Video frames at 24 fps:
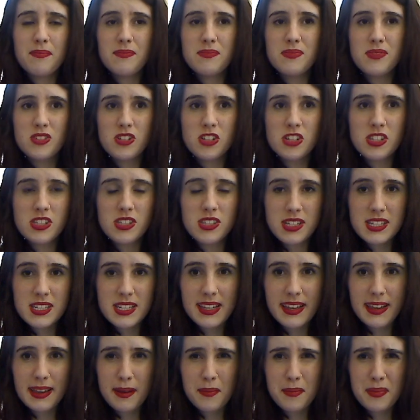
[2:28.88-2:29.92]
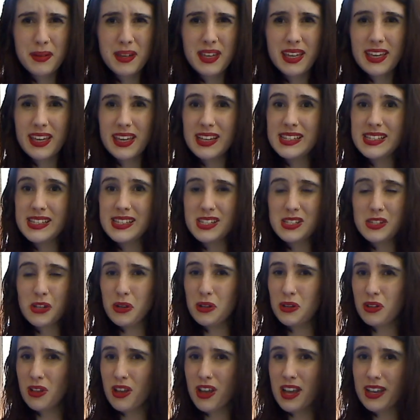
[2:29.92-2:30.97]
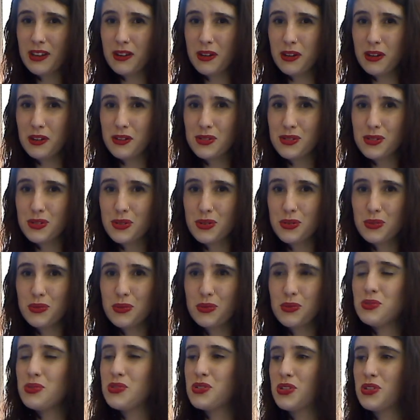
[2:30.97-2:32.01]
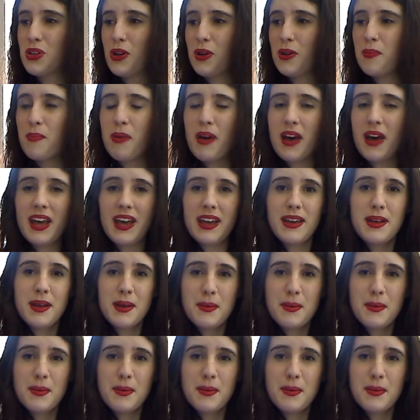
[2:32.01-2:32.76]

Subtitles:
Just a tip, kids don't like going to school, so by